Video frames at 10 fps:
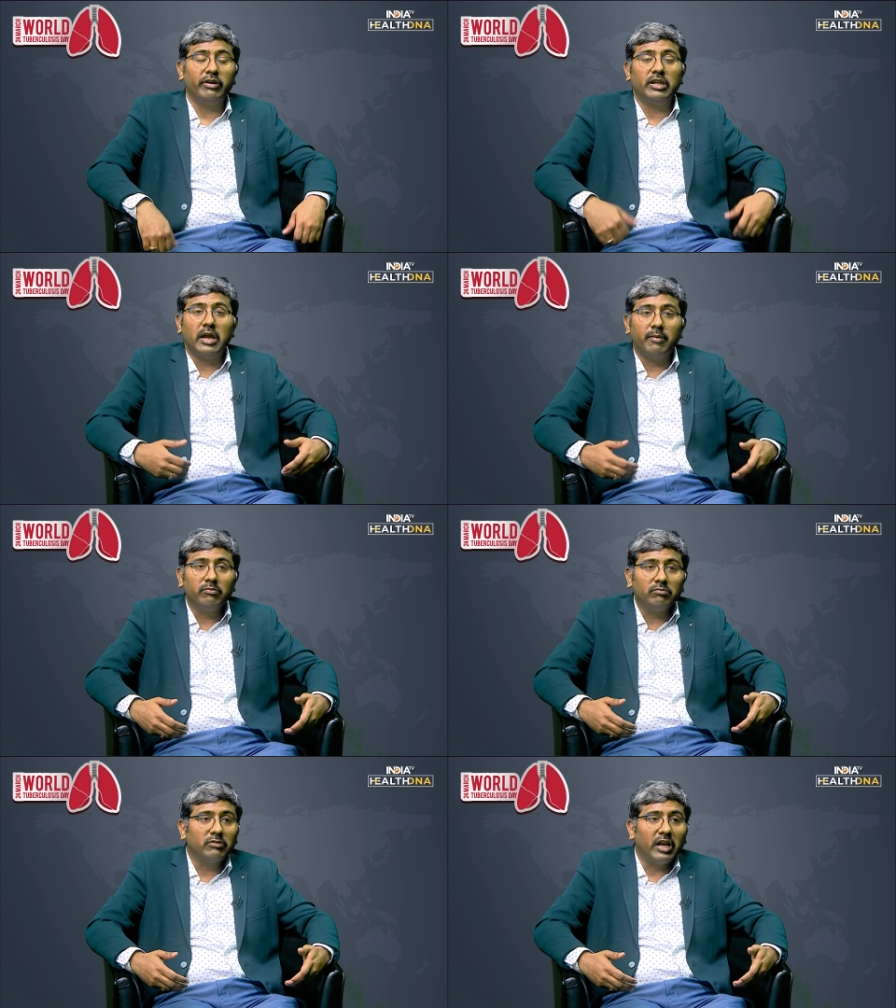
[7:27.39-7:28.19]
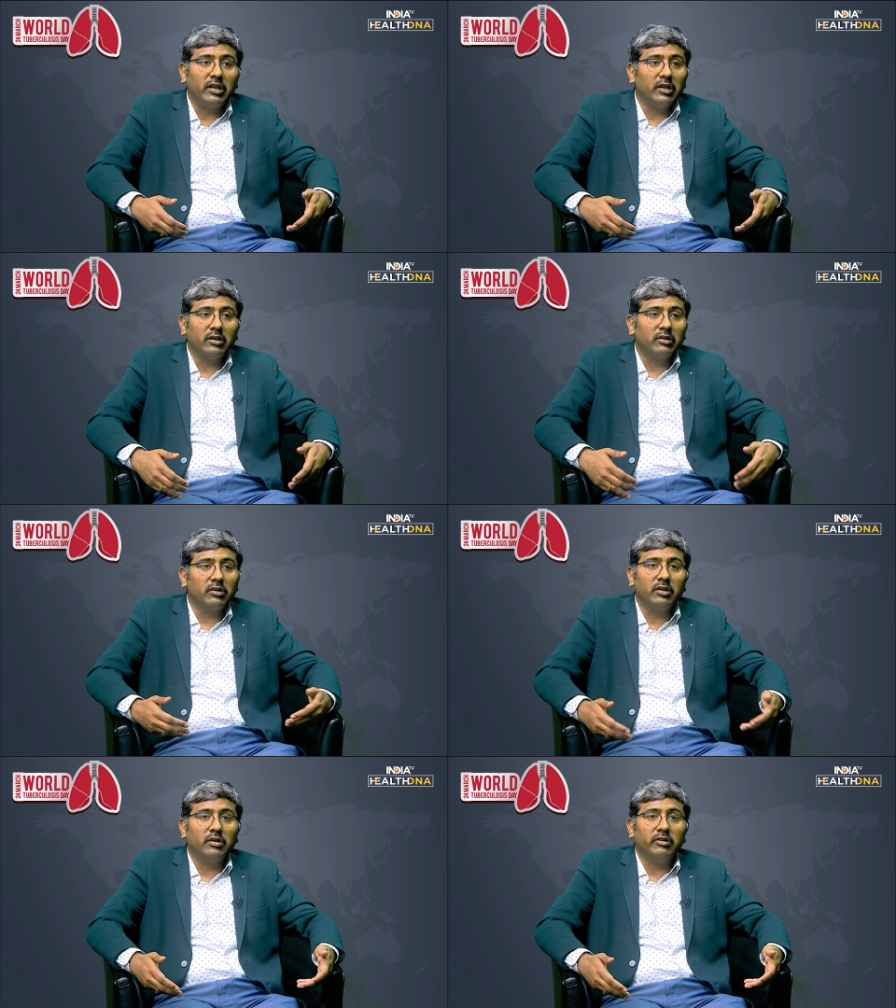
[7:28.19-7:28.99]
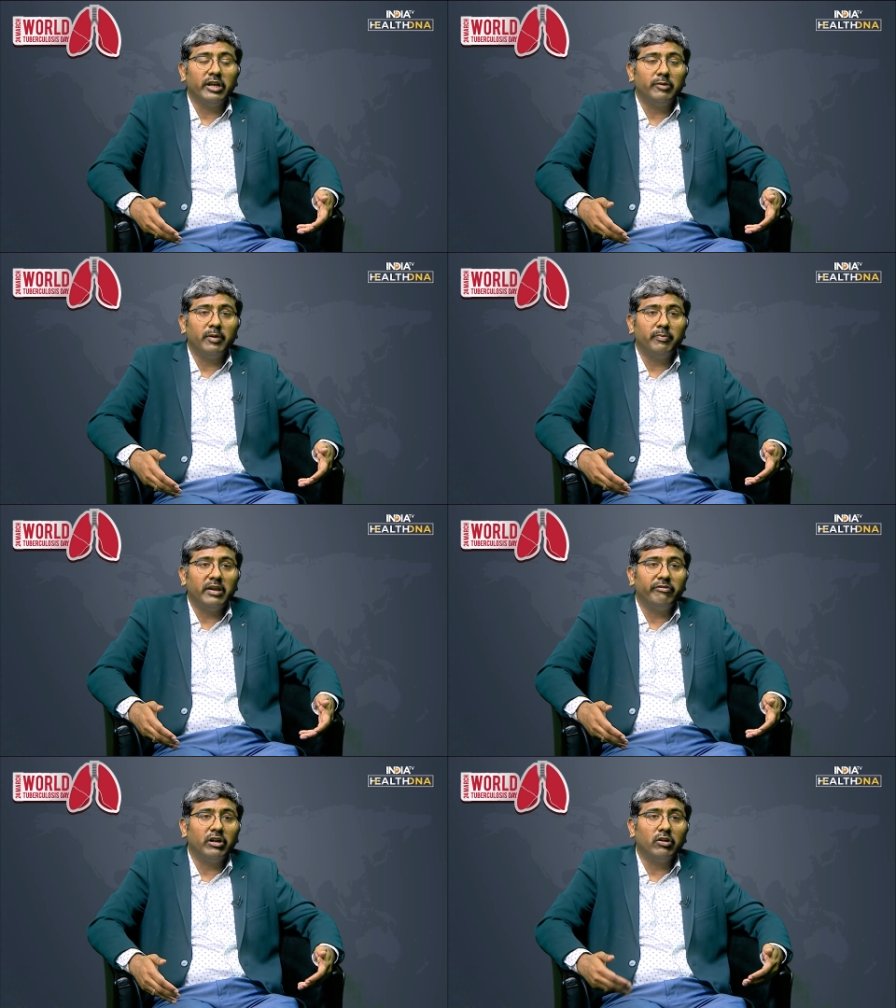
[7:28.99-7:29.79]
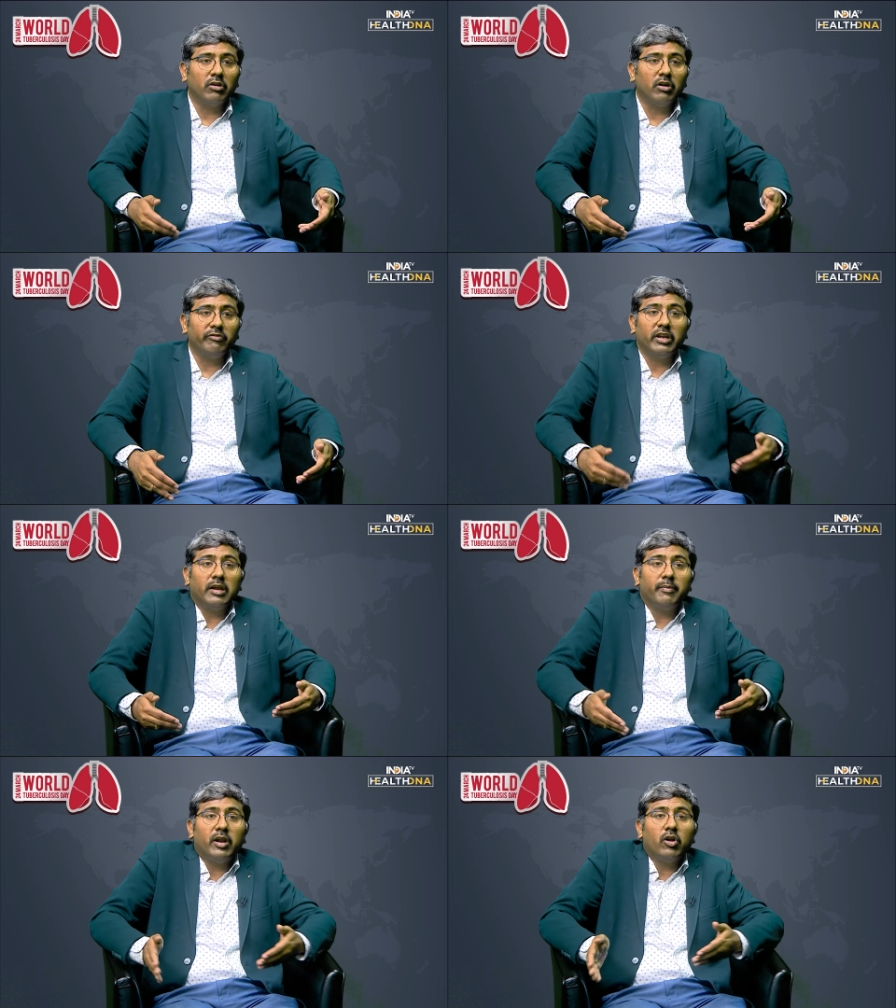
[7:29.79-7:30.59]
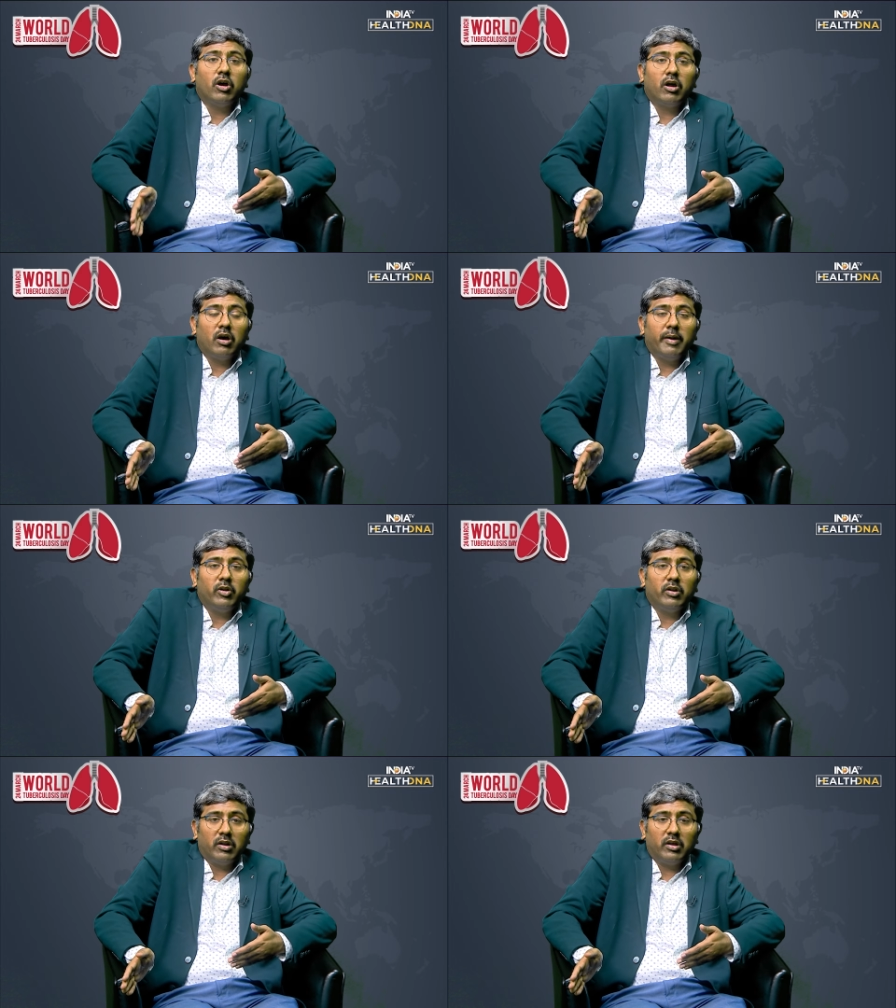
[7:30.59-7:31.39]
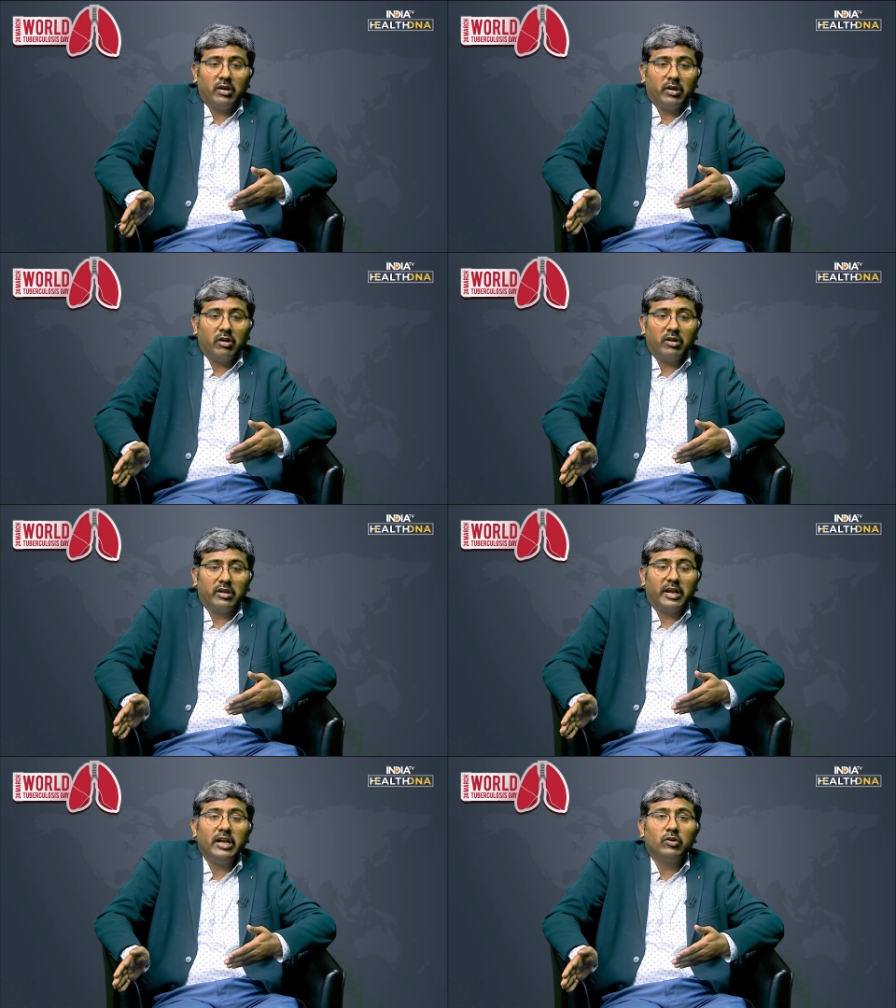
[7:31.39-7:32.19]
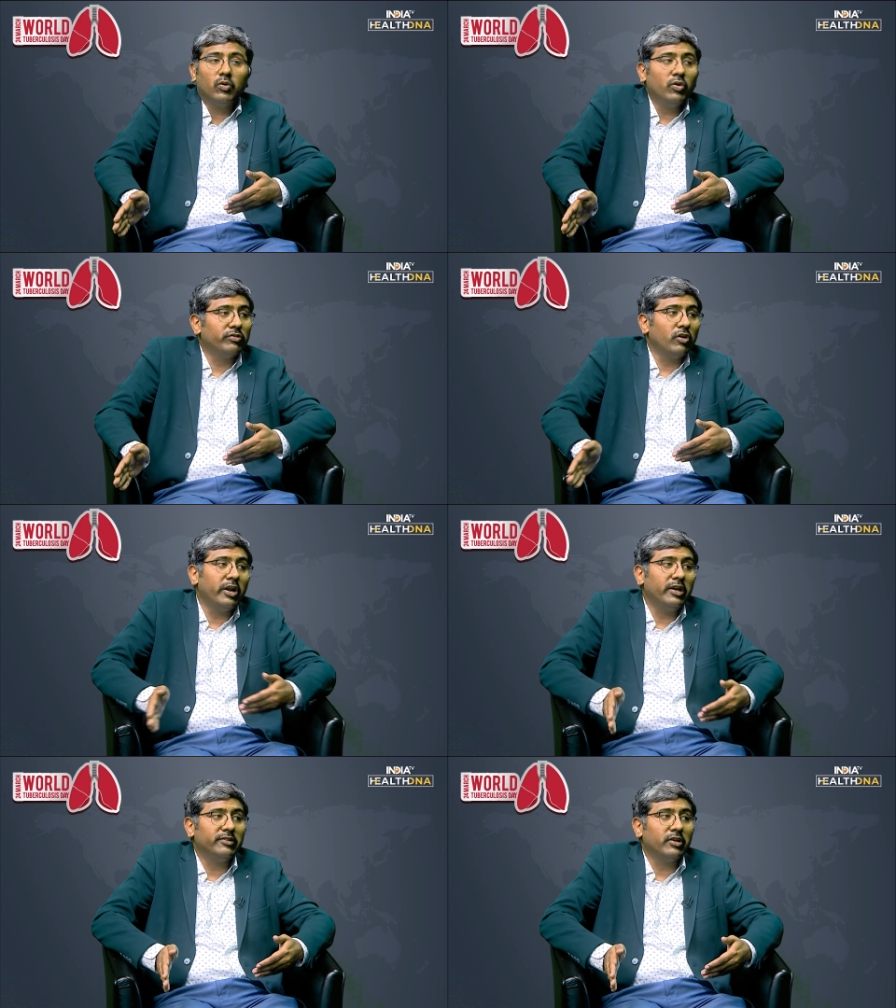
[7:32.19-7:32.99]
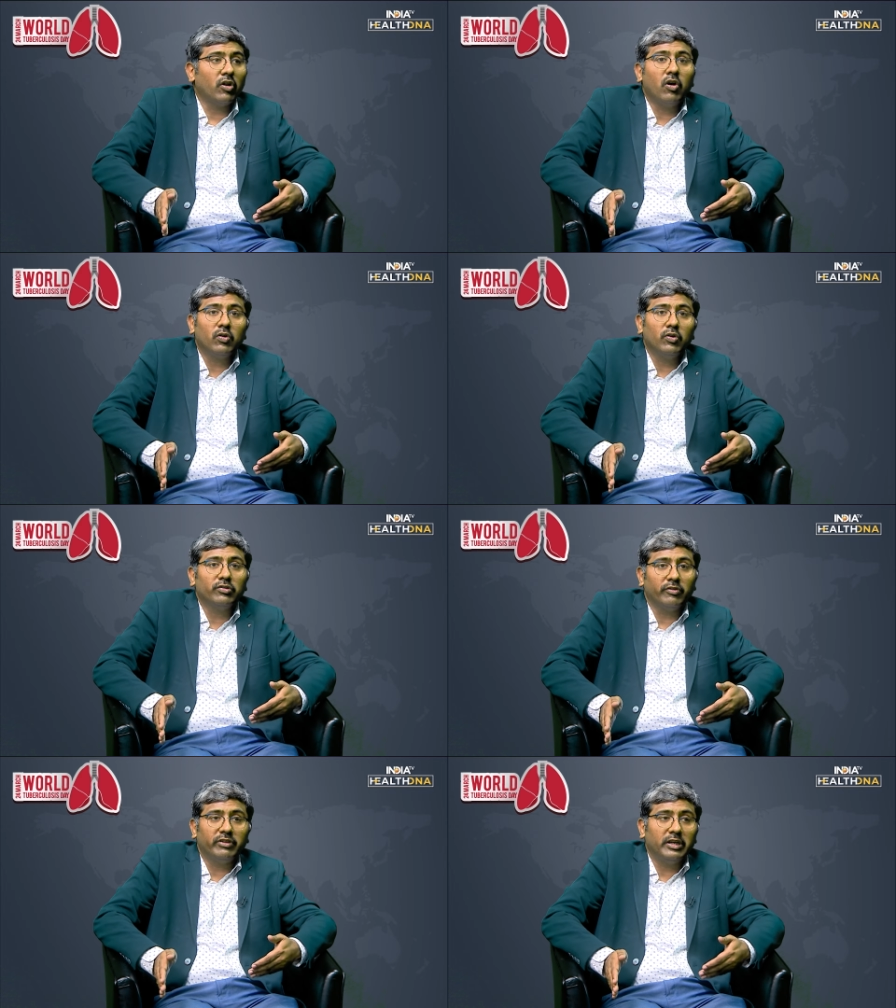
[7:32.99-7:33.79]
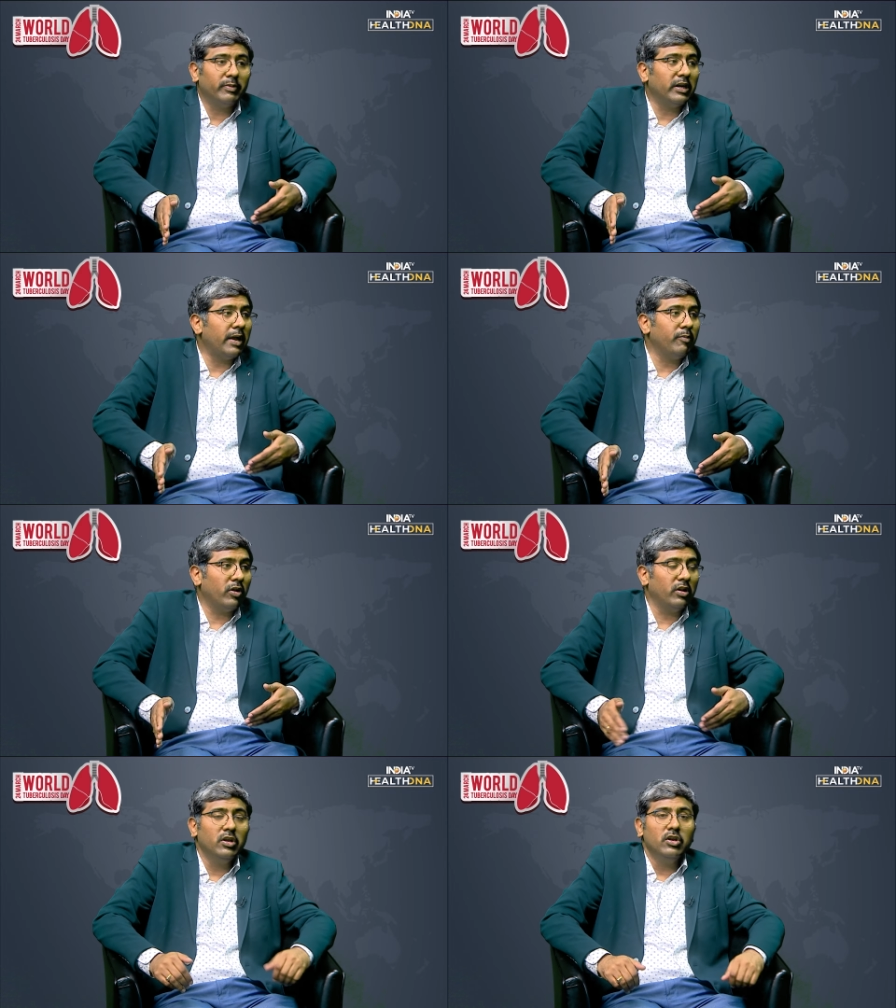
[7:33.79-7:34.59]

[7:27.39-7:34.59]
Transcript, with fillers: whether I'm getting uh, treatment benefit or not, whether I'm, an, uh, I'm an, uh, on a right course or it is Absolutely. a wrong course of treatment I'm on.